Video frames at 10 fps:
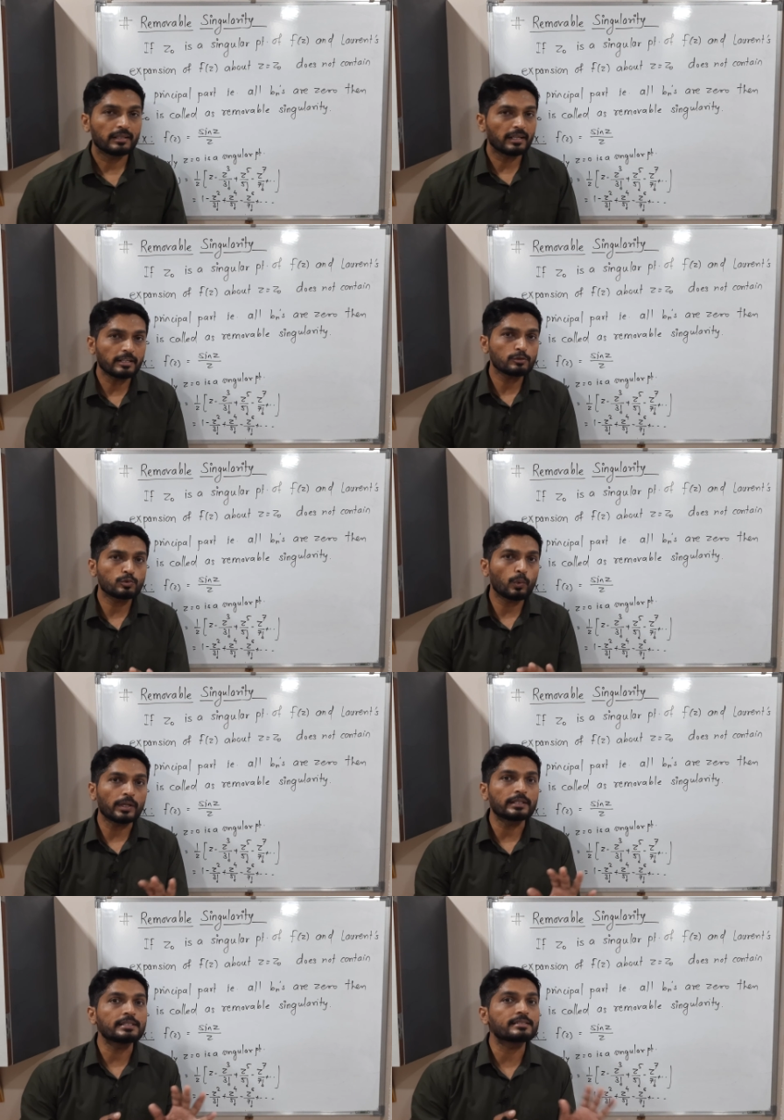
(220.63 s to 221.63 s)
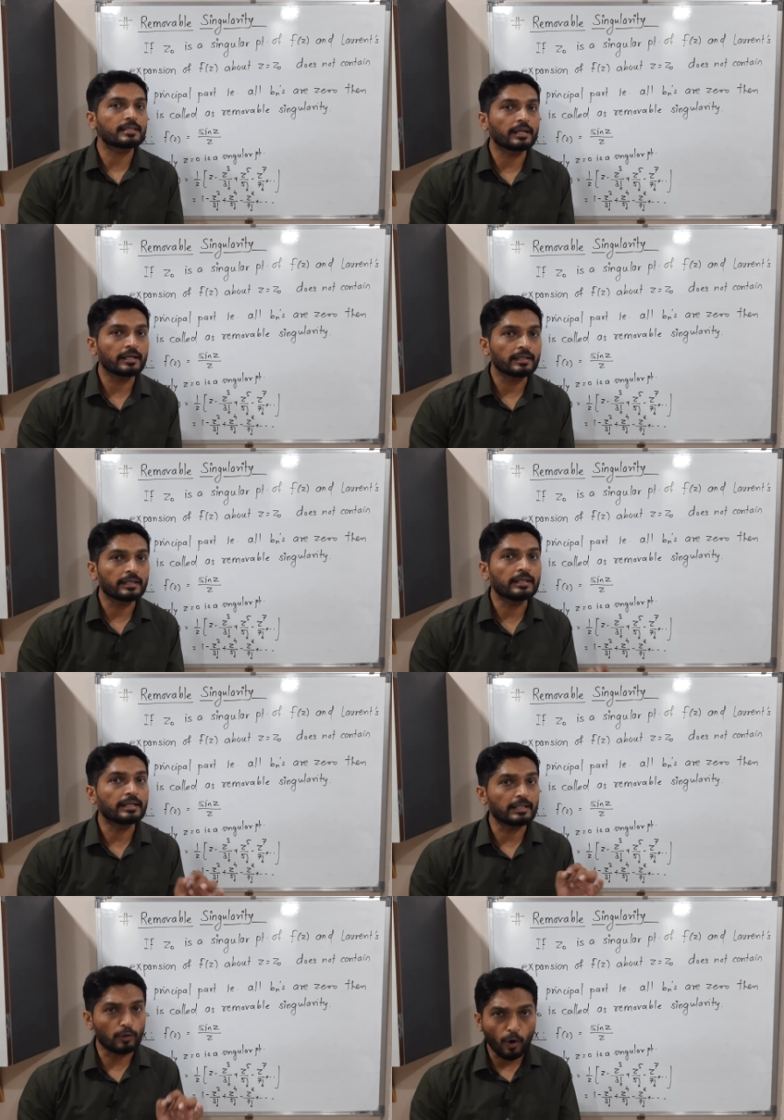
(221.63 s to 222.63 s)
There is no any z
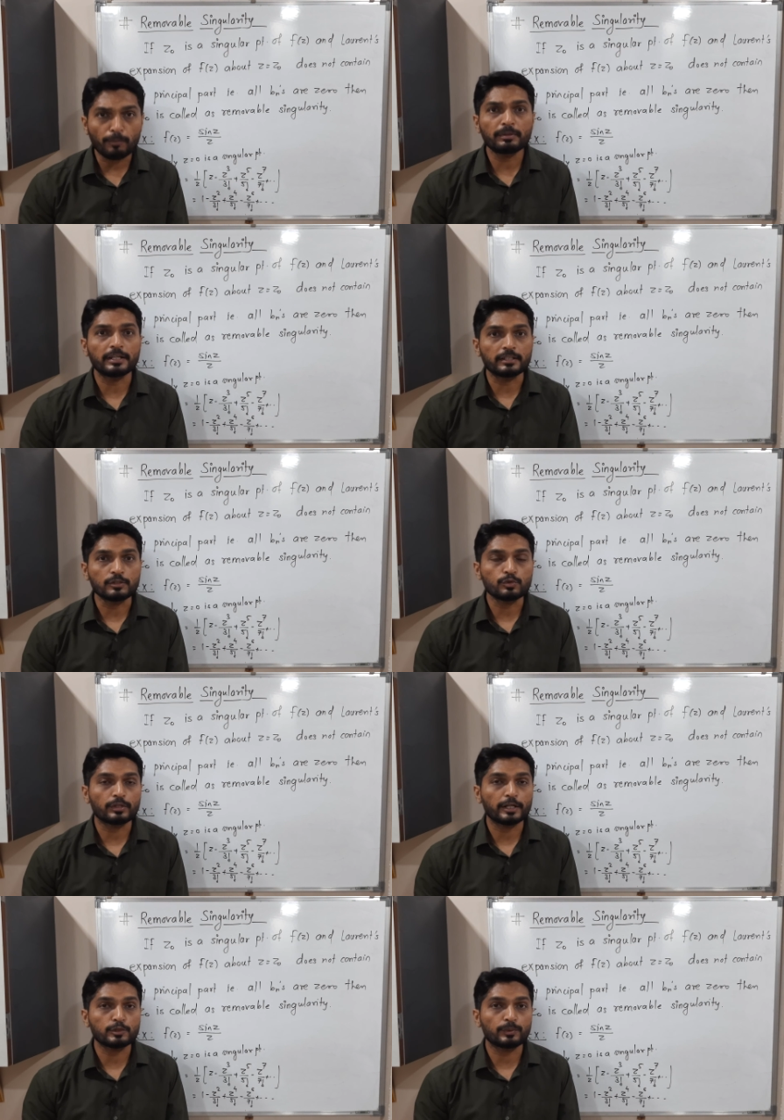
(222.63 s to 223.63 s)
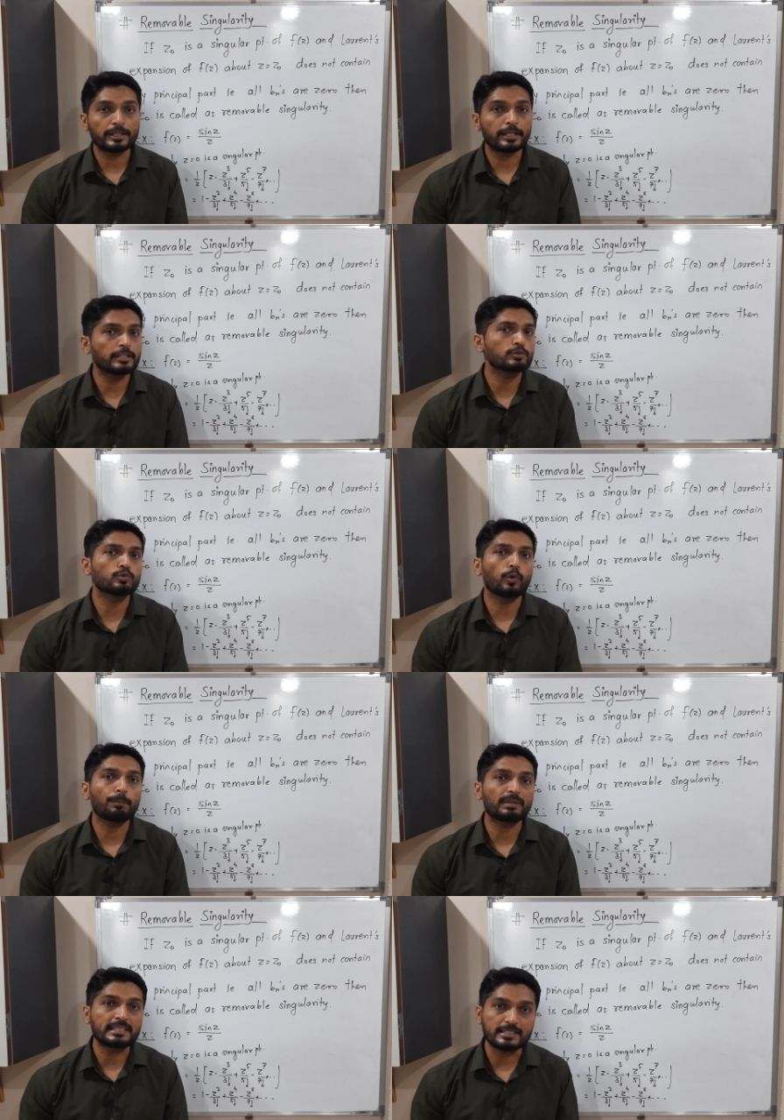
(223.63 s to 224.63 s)
in denominator, so that's why there is no
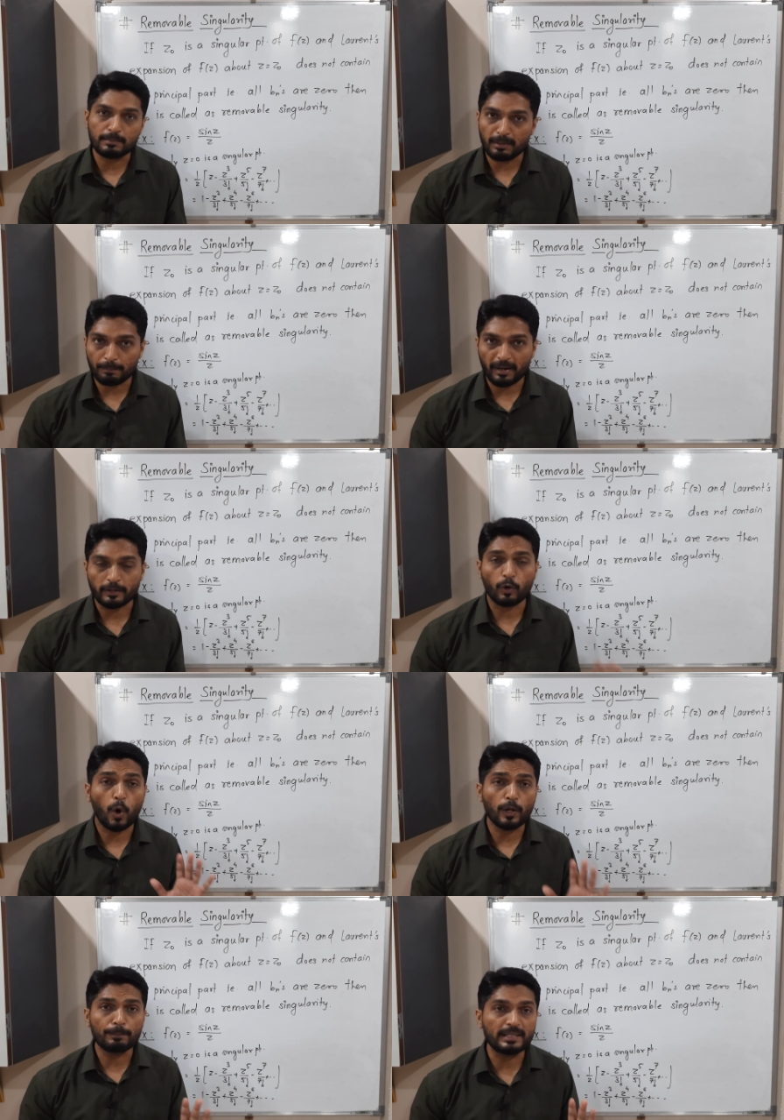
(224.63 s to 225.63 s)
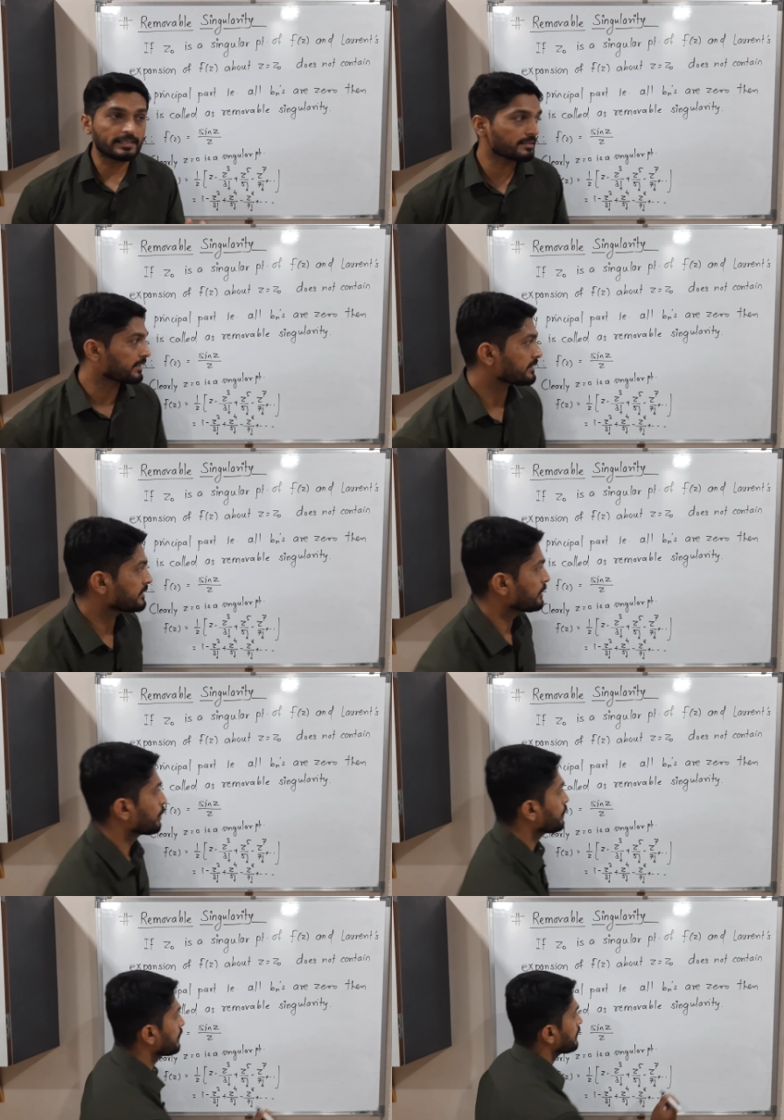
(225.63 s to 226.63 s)
principal part, all bn's are 0.